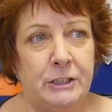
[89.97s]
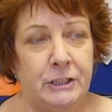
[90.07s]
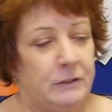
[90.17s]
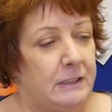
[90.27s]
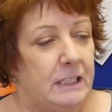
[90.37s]

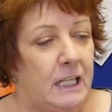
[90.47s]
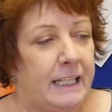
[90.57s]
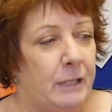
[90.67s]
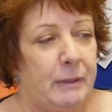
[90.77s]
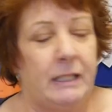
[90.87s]
Students
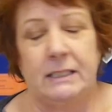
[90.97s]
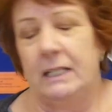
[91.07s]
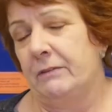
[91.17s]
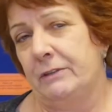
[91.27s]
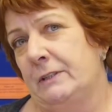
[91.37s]
like it because
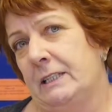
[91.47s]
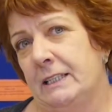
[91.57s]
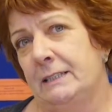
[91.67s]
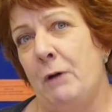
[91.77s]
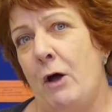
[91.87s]
they love using
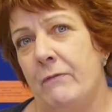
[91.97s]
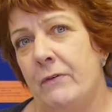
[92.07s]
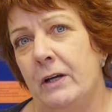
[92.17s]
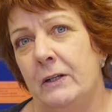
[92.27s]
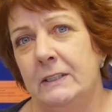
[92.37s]
their
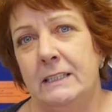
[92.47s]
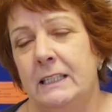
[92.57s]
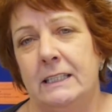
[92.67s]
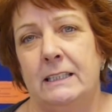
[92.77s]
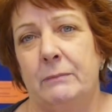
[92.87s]
smartphones
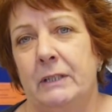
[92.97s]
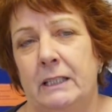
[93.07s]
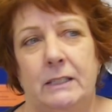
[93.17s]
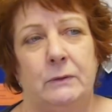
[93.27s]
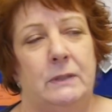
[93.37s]
and it's
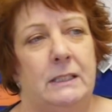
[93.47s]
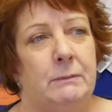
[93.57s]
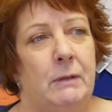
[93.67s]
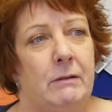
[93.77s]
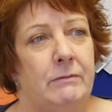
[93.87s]
something they do on their
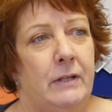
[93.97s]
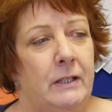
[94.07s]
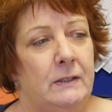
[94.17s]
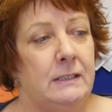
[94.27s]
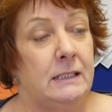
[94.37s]

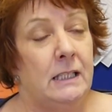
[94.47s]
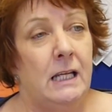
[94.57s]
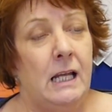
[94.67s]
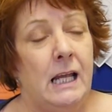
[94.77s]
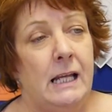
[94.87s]
smartphones.
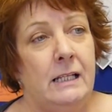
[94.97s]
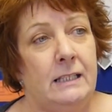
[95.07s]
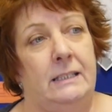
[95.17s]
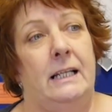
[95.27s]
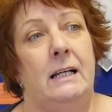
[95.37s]

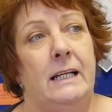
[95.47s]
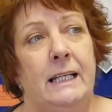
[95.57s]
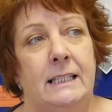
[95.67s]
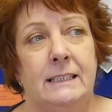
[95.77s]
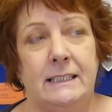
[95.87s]
They
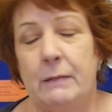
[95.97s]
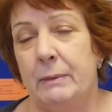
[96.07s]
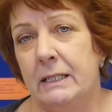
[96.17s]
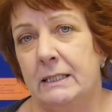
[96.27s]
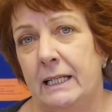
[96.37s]
like it, as I say,
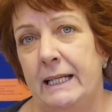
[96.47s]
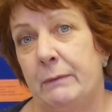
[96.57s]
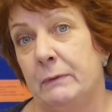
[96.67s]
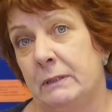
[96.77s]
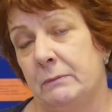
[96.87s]
because it
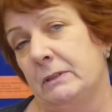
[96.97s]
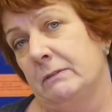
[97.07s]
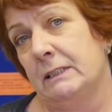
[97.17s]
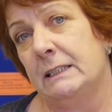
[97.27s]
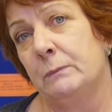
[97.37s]
enables them
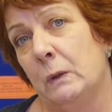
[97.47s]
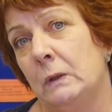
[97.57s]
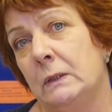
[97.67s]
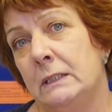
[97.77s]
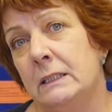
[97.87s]
to
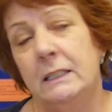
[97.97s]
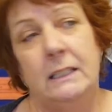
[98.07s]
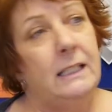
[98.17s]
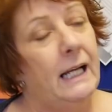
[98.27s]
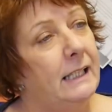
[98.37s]
respond,
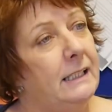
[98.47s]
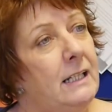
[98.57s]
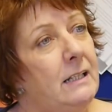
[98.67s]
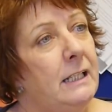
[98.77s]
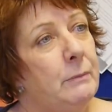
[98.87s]
and
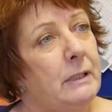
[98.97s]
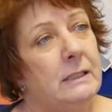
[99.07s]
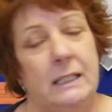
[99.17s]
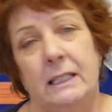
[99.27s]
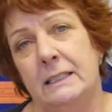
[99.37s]
they like it
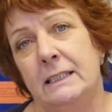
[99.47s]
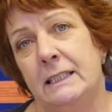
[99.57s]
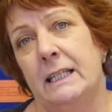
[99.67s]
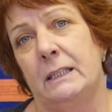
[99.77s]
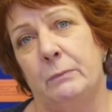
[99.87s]
because they can
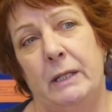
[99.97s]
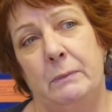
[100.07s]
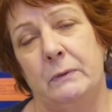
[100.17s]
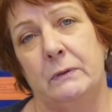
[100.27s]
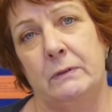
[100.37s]
see other
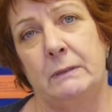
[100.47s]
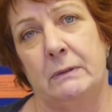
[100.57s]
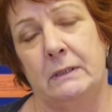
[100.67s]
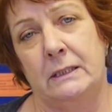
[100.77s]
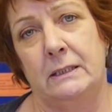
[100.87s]
people's
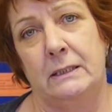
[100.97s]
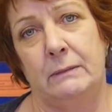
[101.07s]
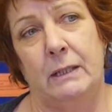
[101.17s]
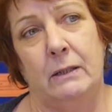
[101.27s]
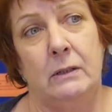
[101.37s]
responses
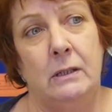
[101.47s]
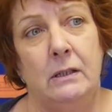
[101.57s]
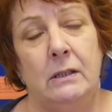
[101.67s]
as well.